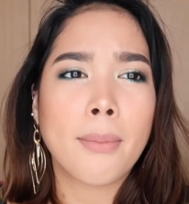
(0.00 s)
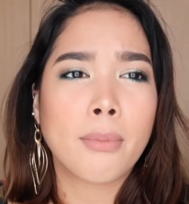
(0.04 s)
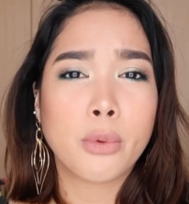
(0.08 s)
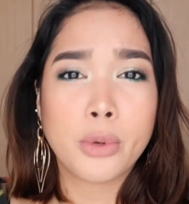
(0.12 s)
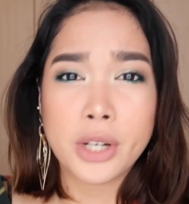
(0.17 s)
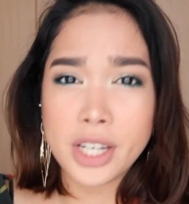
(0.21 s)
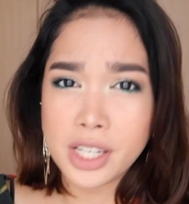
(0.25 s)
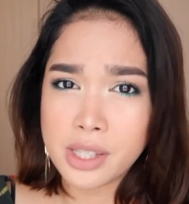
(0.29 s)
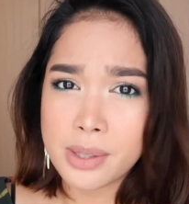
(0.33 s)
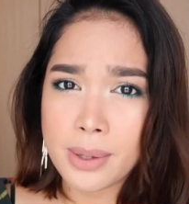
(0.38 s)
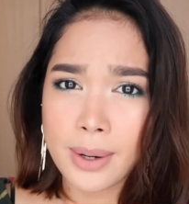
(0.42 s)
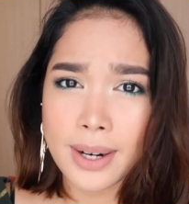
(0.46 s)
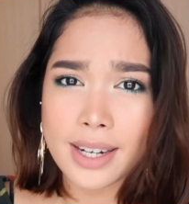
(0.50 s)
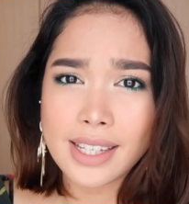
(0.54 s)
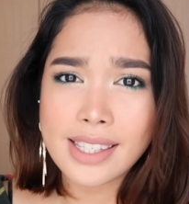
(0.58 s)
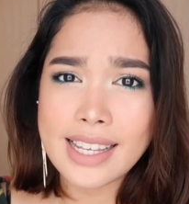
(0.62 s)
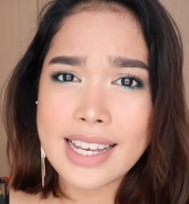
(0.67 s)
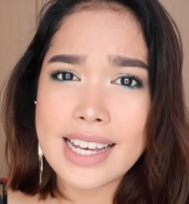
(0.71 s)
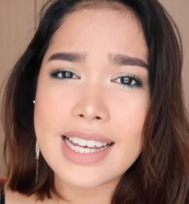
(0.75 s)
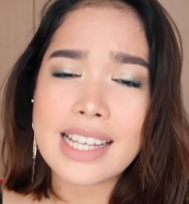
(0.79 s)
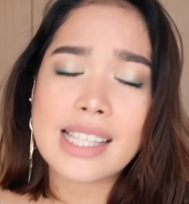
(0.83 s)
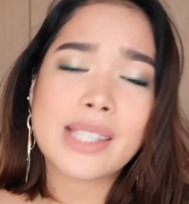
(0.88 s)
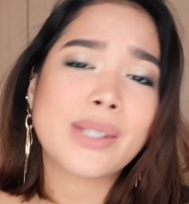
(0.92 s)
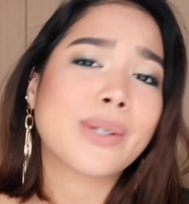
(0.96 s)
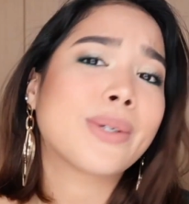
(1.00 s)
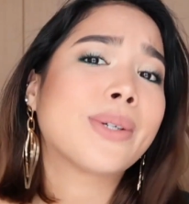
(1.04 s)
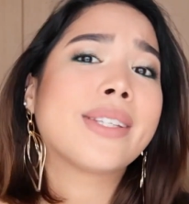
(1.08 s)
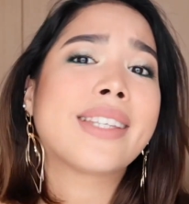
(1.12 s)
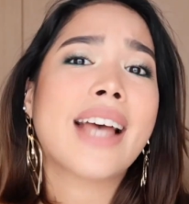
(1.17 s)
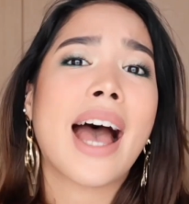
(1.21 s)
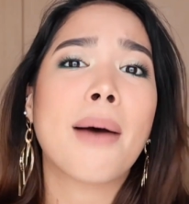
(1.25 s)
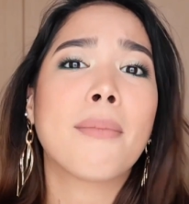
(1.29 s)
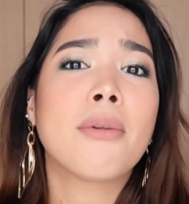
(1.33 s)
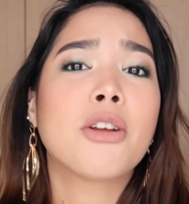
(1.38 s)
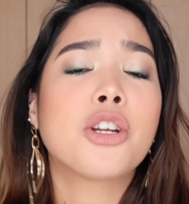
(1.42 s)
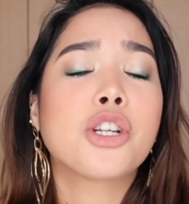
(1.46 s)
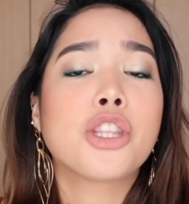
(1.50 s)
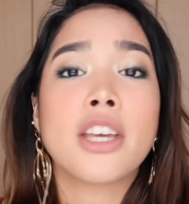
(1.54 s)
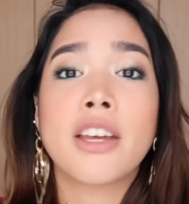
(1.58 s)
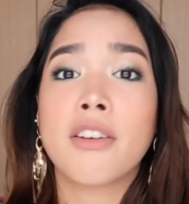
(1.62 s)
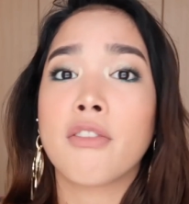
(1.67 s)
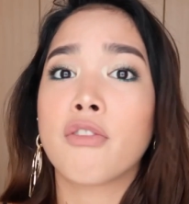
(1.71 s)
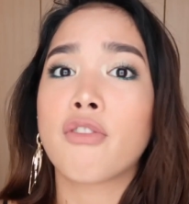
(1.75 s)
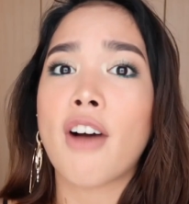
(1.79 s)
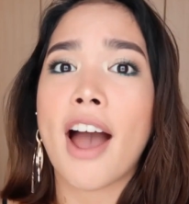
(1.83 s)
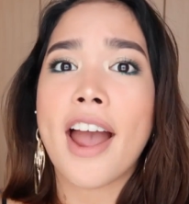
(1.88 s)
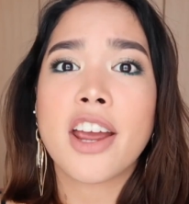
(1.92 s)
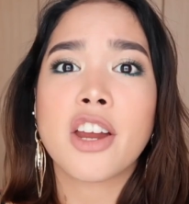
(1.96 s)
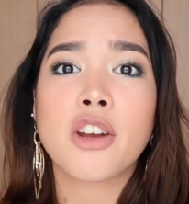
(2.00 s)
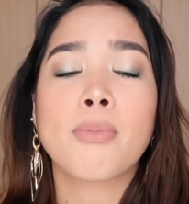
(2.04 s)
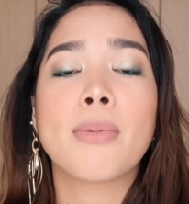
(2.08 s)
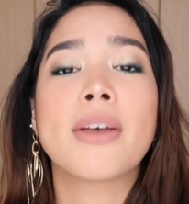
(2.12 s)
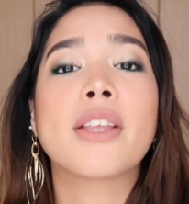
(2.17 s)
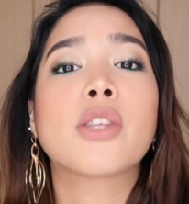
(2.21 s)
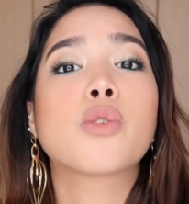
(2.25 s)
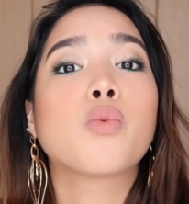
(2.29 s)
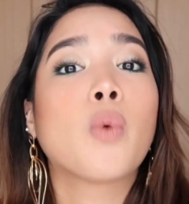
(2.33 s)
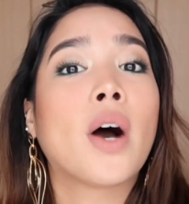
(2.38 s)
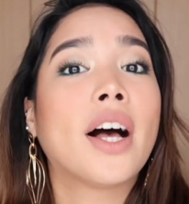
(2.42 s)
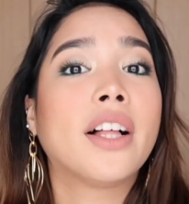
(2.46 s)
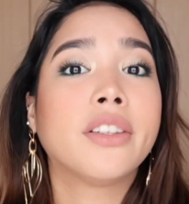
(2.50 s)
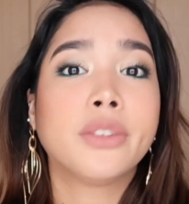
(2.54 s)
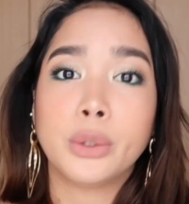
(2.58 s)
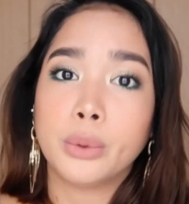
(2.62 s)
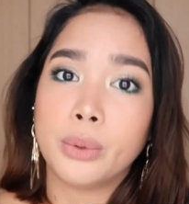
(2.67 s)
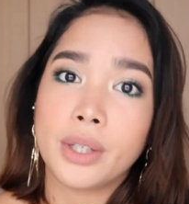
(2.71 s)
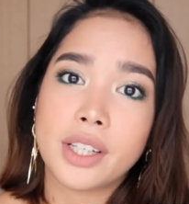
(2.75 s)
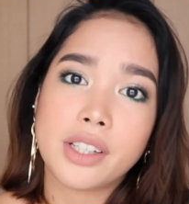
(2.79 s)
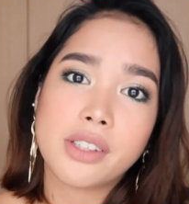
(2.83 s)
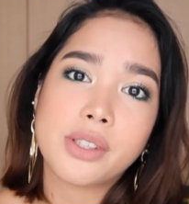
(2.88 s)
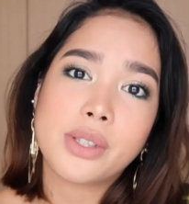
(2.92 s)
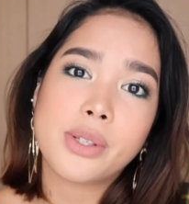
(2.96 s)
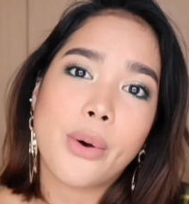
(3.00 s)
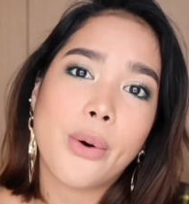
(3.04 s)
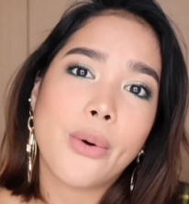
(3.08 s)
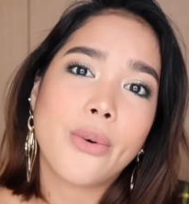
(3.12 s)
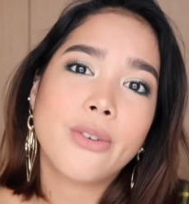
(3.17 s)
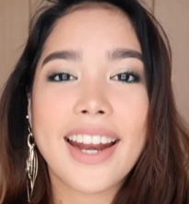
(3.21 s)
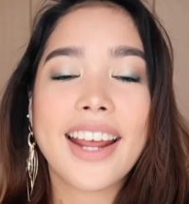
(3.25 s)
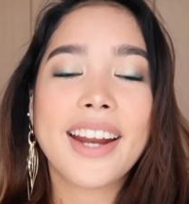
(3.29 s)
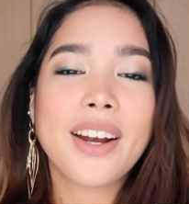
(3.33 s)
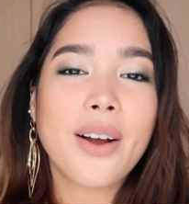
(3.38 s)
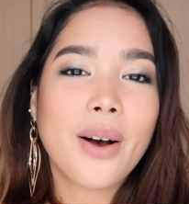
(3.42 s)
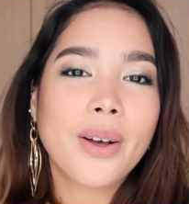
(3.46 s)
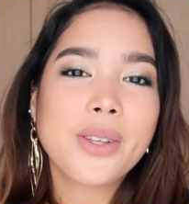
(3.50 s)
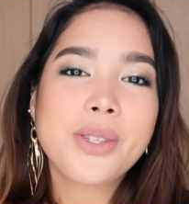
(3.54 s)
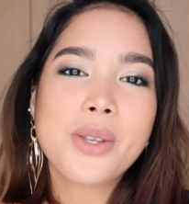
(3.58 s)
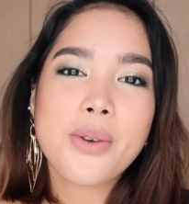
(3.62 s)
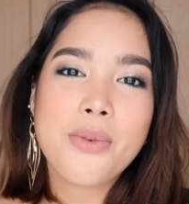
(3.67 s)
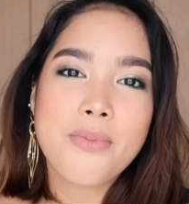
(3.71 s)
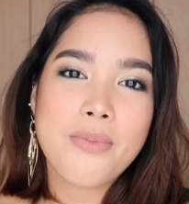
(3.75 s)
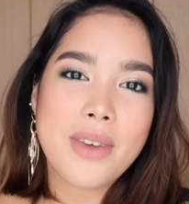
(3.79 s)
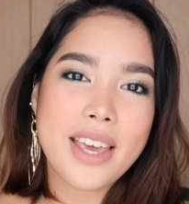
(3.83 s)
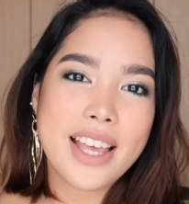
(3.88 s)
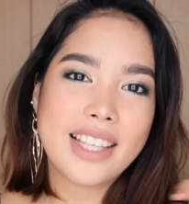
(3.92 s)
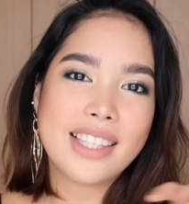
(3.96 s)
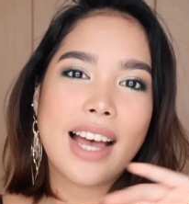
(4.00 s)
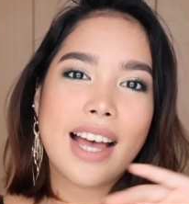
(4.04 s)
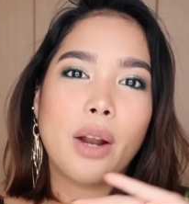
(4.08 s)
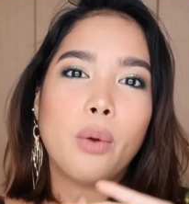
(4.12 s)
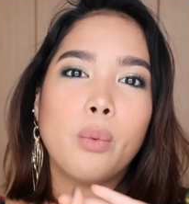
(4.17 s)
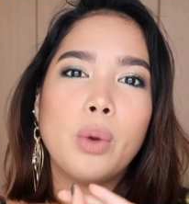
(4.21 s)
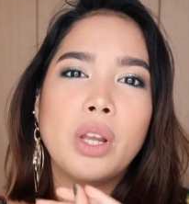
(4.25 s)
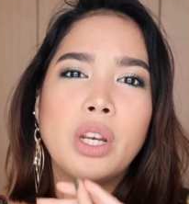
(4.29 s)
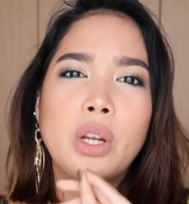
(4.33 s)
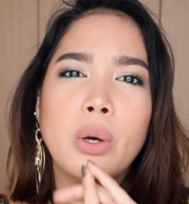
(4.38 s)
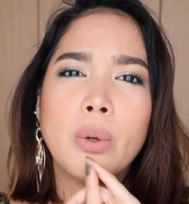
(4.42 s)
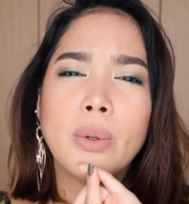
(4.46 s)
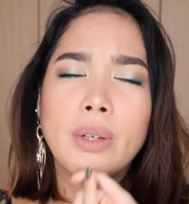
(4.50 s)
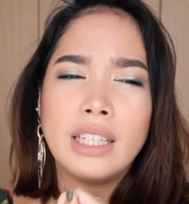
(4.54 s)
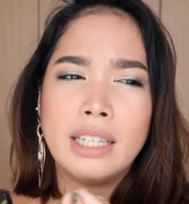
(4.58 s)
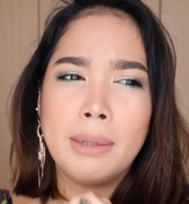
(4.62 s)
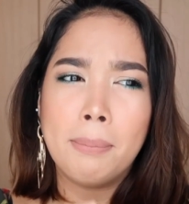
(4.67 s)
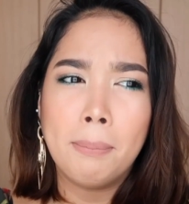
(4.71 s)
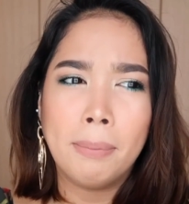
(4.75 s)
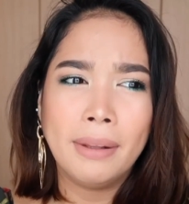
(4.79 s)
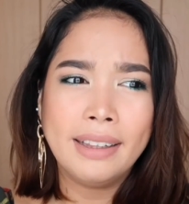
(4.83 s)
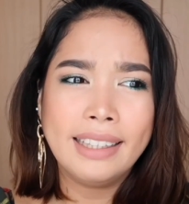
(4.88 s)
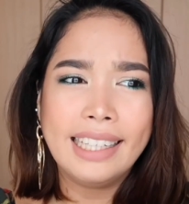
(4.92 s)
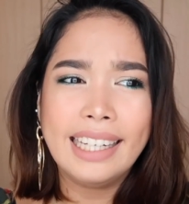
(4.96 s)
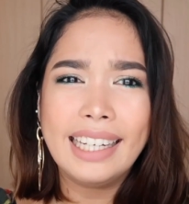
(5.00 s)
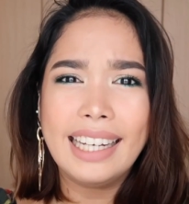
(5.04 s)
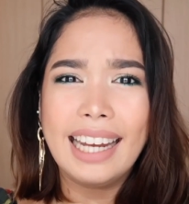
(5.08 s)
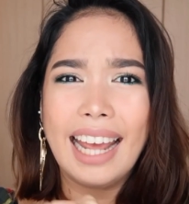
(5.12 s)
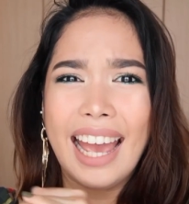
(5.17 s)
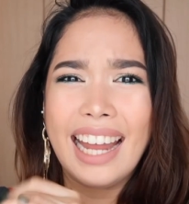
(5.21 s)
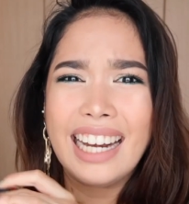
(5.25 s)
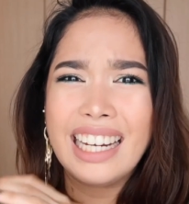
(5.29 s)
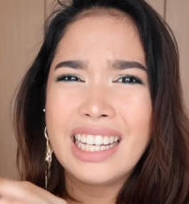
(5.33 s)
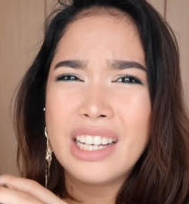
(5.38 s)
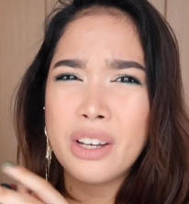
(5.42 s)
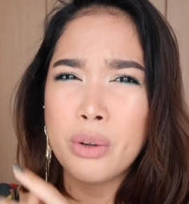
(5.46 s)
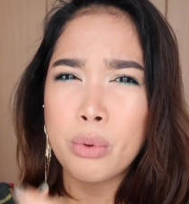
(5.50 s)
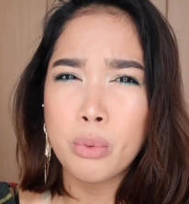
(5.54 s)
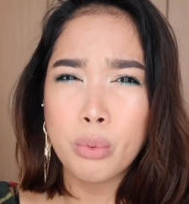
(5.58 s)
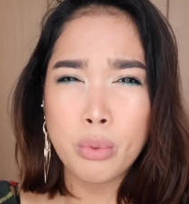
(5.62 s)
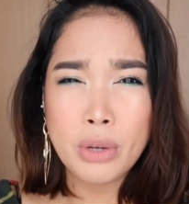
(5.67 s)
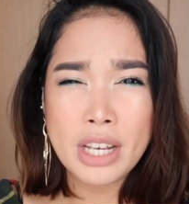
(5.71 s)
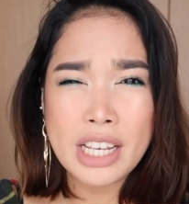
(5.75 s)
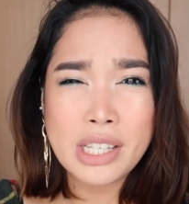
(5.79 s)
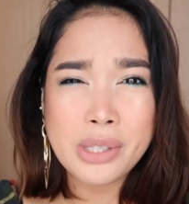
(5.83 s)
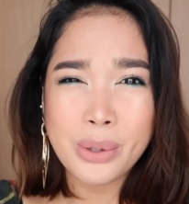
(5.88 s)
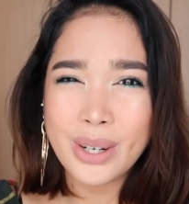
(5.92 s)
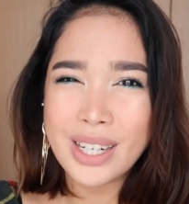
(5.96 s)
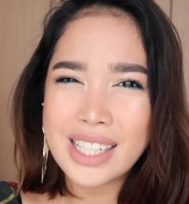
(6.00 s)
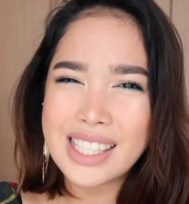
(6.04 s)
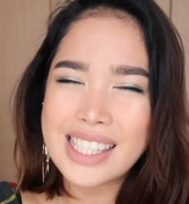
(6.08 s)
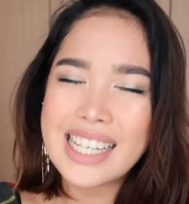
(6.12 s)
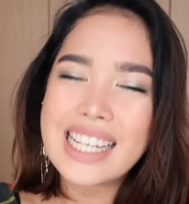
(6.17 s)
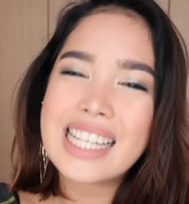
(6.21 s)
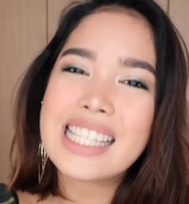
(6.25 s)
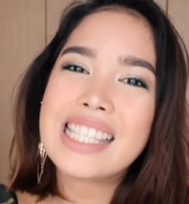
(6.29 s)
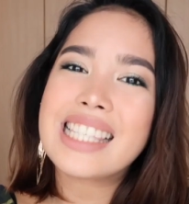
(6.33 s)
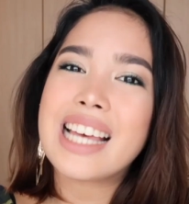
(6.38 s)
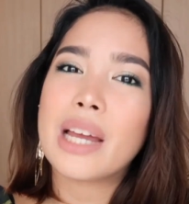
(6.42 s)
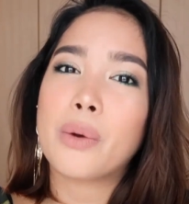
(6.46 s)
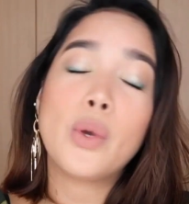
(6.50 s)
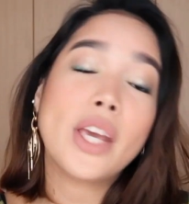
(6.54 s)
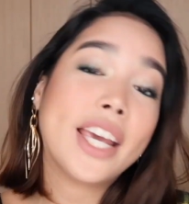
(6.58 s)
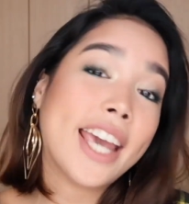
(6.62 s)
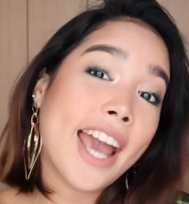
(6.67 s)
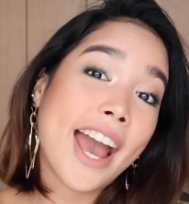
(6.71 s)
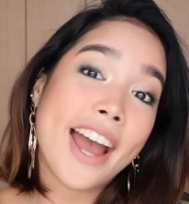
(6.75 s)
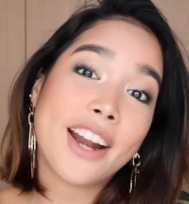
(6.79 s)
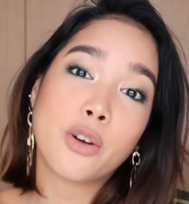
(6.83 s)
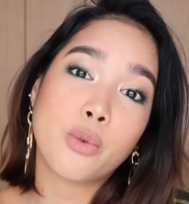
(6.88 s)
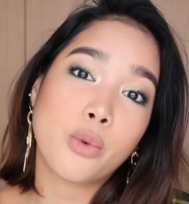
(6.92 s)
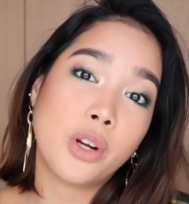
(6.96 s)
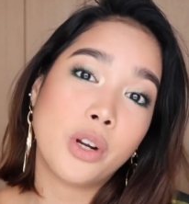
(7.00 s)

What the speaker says: resources or damage the environment while doing so. It also means that we don't deplete any resources that we can't